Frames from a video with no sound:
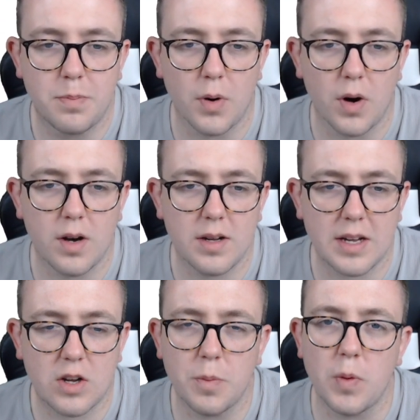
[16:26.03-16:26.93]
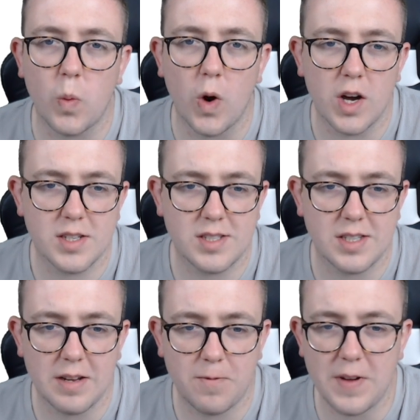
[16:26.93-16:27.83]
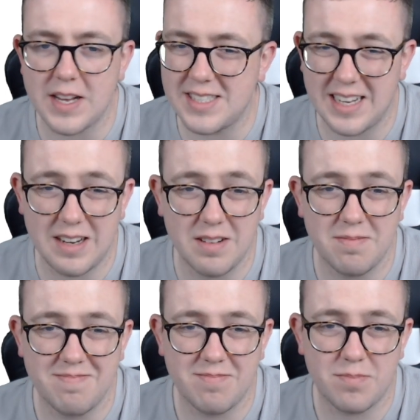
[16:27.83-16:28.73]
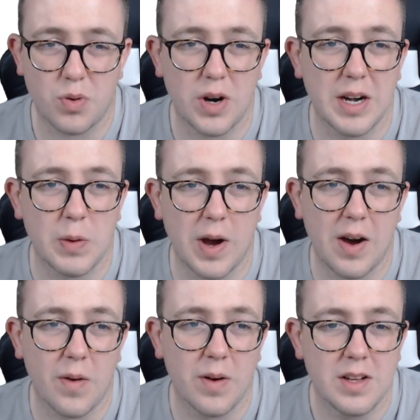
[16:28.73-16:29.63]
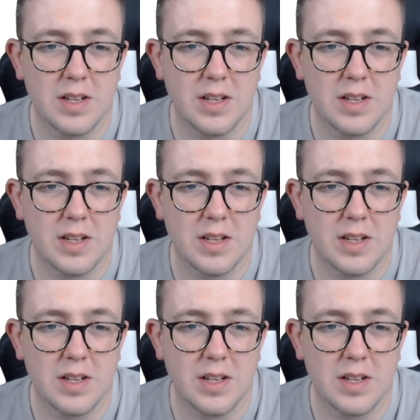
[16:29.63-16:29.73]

But it could be worse. It fits in pretty well.